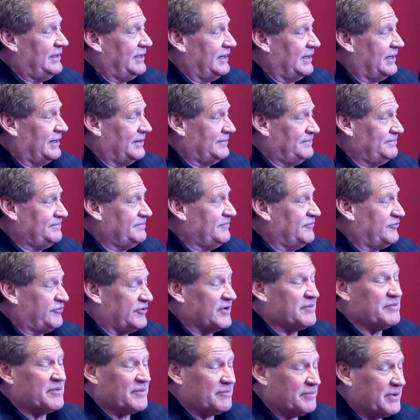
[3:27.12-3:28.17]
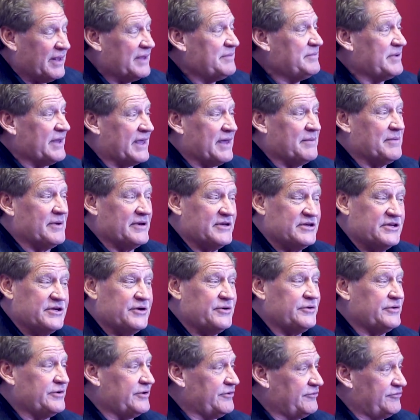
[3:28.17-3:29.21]
um, Freeman Blade became a
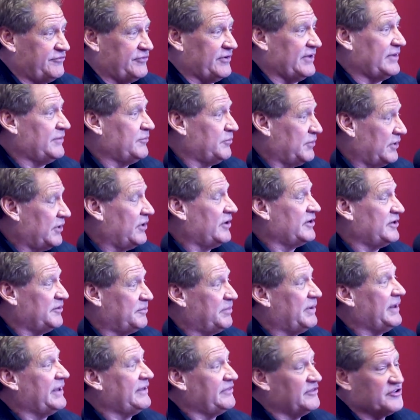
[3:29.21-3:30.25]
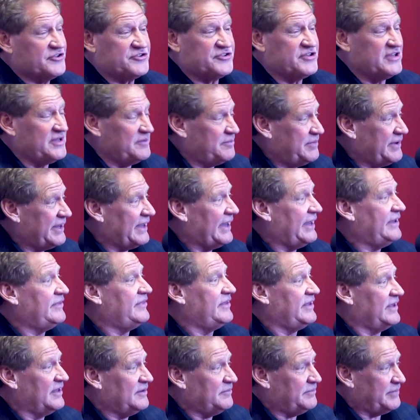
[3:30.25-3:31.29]
dear, dear friend and went on to play in the CBA
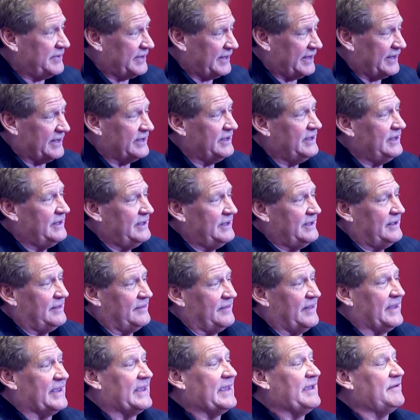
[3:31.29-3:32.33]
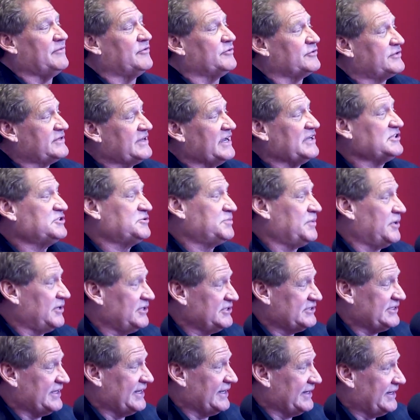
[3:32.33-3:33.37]
and the NBA. They gave their
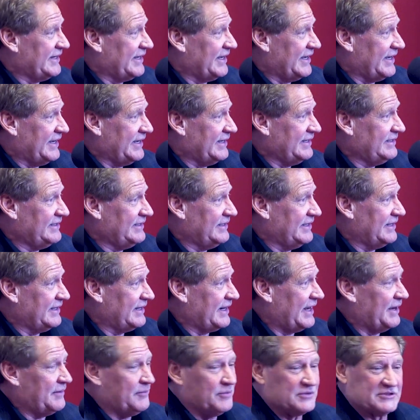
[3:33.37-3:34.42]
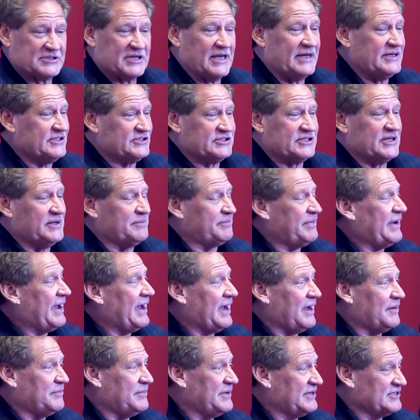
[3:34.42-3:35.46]
testimonies that night, and I was going to slip
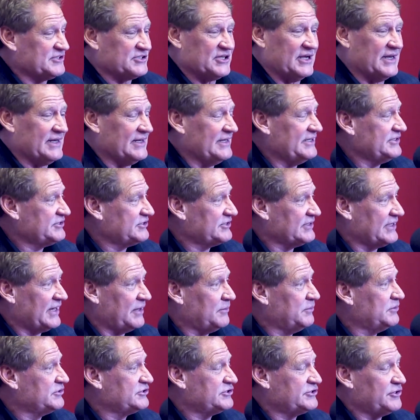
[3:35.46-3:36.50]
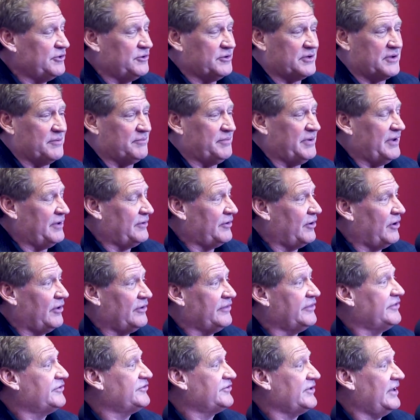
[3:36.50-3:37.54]
out, but as I listened, I was so compelled. All
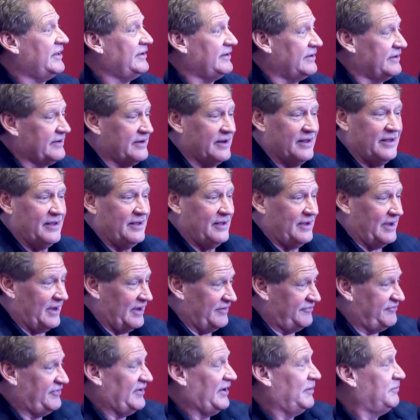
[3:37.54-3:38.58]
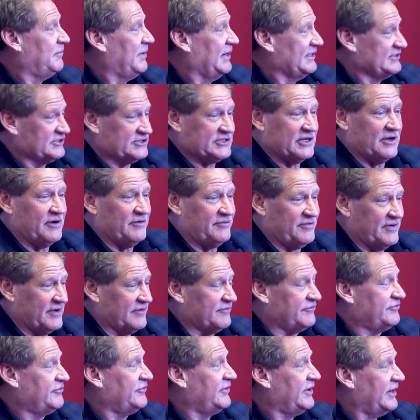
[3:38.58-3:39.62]
of a sudden, I found myself
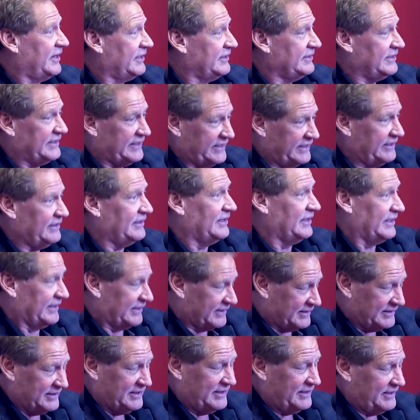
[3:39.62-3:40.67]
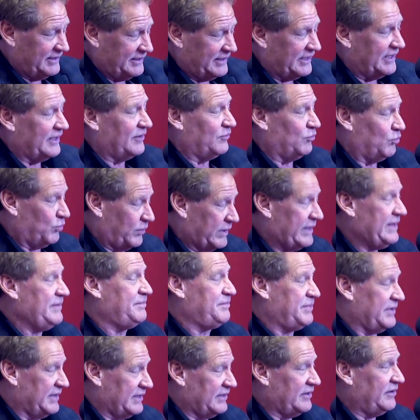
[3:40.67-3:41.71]
up front kneeling and
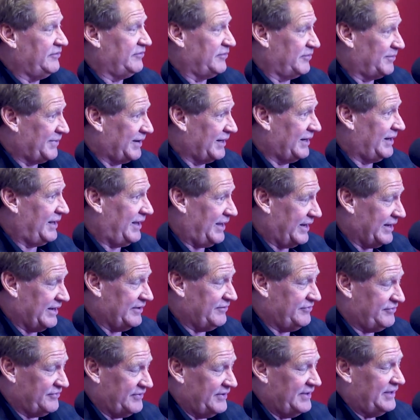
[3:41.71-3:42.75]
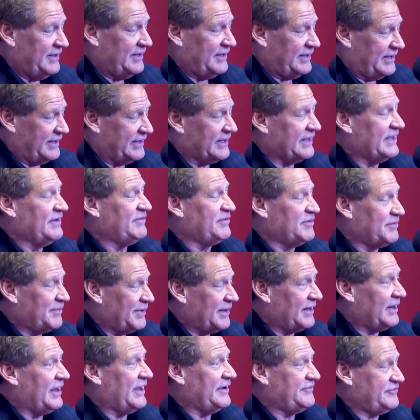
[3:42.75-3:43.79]
weeping over my life and giving
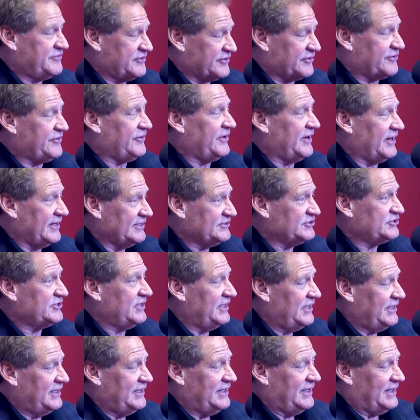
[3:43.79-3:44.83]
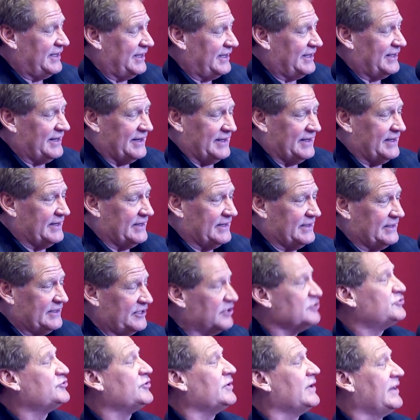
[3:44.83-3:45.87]
my life to Christ. And, and
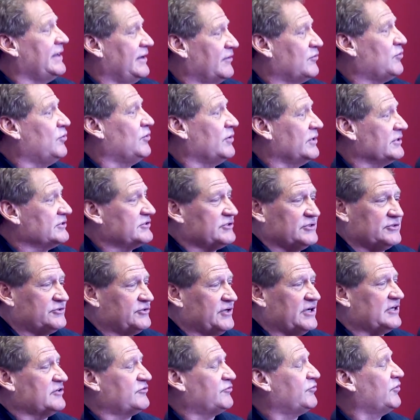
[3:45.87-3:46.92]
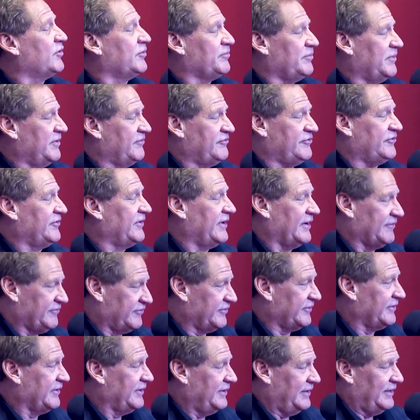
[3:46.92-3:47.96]
literally, of course, transformed me forever.